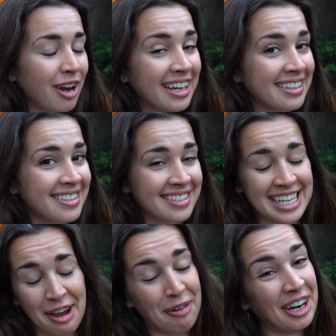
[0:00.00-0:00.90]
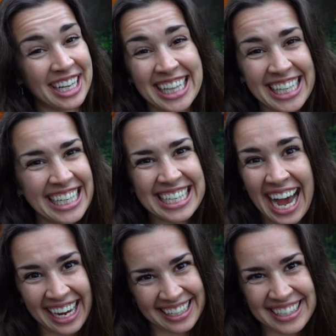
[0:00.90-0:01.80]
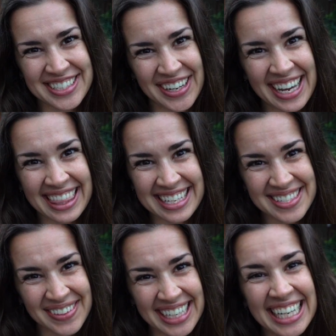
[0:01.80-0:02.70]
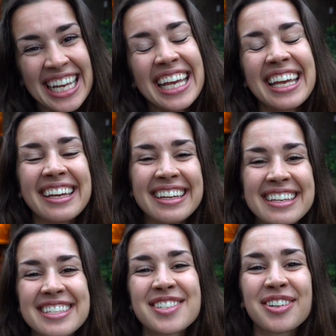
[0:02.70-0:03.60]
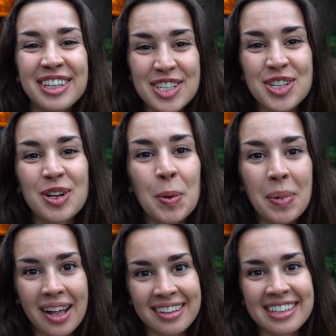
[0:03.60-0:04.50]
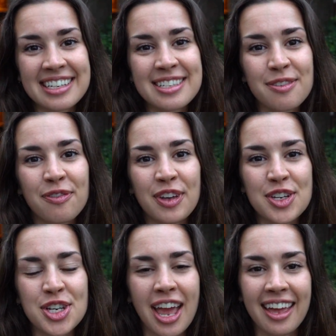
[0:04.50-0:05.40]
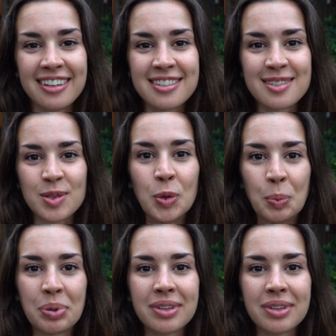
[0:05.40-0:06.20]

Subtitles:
Ryan's definitely not gonna try this one. It is traditional Balinese fish head soup.